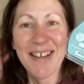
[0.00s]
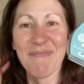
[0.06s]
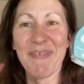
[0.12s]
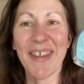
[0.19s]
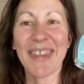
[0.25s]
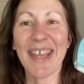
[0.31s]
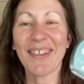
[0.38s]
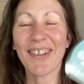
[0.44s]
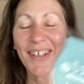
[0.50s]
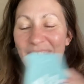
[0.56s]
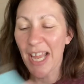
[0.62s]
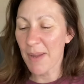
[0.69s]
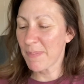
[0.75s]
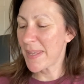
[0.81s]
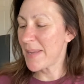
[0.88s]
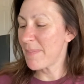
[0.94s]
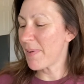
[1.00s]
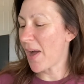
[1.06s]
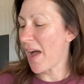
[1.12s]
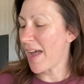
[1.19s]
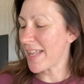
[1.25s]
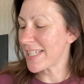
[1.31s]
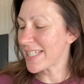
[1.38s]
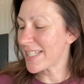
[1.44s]
But they looked like pea
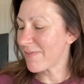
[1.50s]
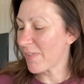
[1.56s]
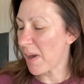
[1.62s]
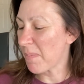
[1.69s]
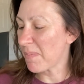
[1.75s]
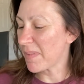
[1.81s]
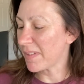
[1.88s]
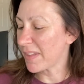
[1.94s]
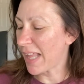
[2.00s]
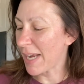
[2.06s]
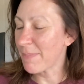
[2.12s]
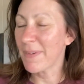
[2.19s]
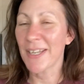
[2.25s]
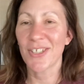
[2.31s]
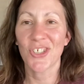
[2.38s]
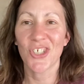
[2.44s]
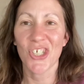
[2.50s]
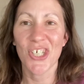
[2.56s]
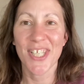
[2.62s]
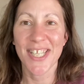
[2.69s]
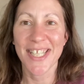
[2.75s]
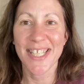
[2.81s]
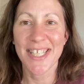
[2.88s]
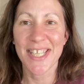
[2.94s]
pods from like
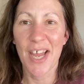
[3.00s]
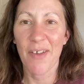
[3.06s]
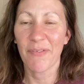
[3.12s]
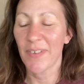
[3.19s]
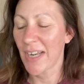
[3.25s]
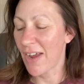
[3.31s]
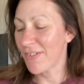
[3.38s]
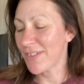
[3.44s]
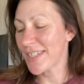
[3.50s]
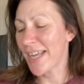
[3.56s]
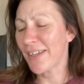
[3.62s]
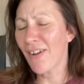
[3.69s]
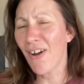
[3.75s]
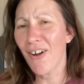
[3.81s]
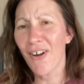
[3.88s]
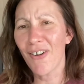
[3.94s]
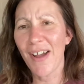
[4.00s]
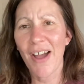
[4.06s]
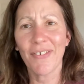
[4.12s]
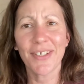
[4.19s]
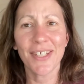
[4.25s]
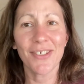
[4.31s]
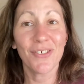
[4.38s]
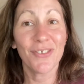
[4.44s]
pictures and stuff. And I was like, oh, how
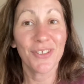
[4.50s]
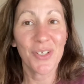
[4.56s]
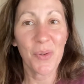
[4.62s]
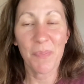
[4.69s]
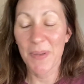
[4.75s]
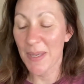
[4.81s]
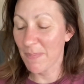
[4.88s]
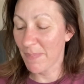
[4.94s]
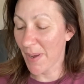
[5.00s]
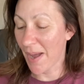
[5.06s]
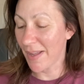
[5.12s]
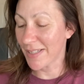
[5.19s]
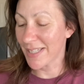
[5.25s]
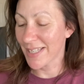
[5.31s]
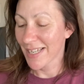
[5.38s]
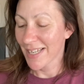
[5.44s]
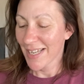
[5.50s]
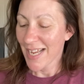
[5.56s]
cute little pea pods.